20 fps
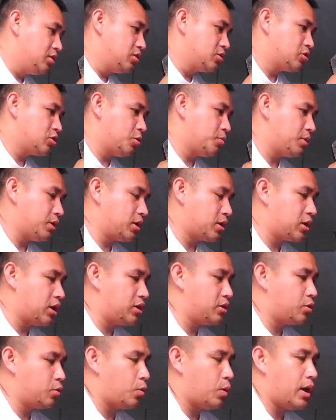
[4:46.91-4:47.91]
So I'm going to
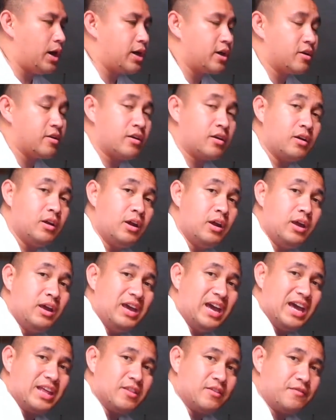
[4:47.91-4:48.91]
cut the wire
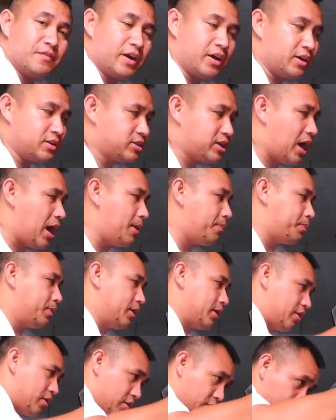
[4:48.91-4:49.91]
at the very top here.